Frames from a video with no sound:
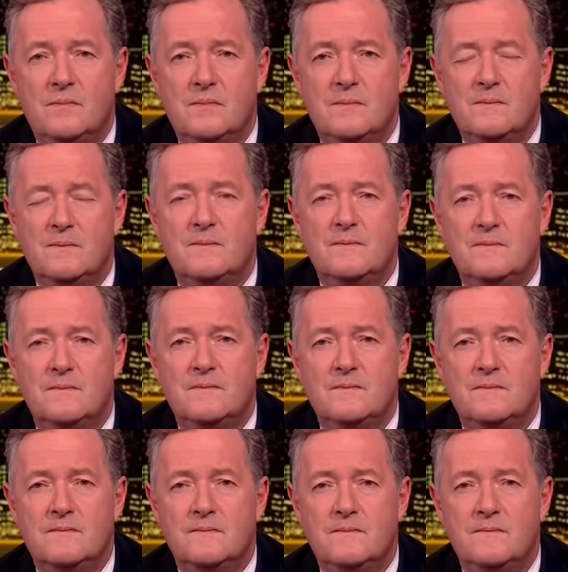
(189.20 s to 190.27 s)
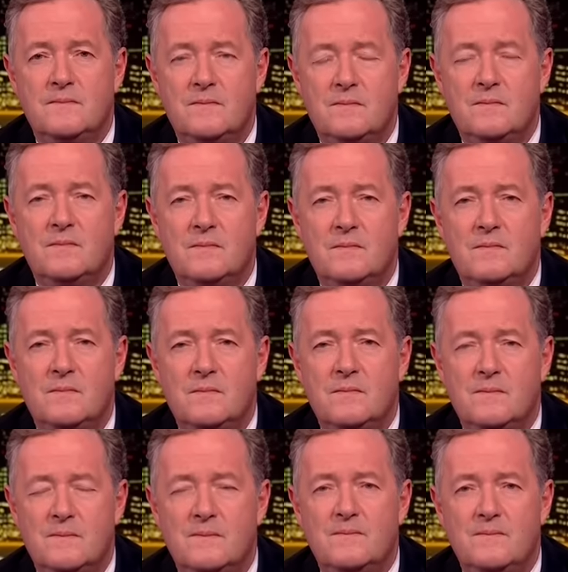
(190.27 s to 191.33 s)

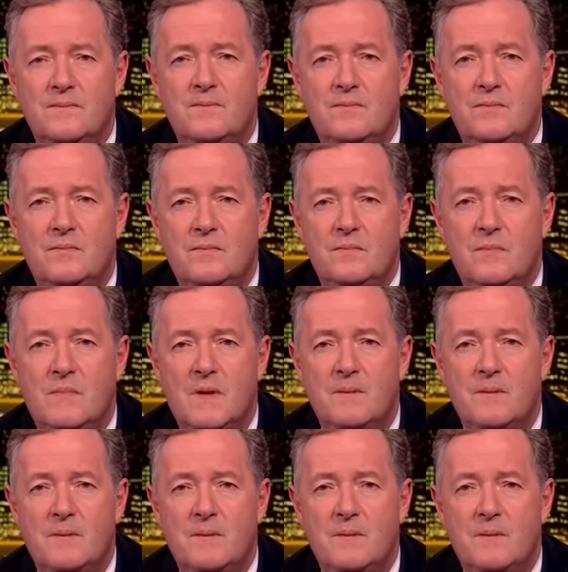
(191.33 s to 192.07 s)
The person shown says nothing.